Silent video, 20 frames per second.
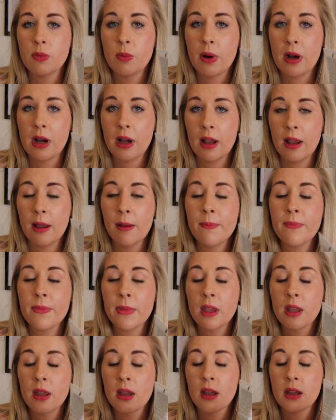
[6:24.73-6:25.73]
to buy
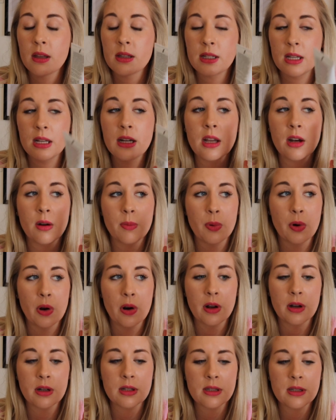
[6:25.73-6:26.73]
skincare
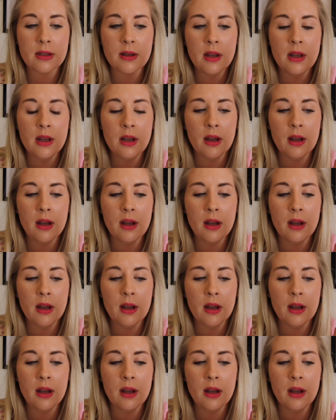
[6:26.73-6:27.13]
products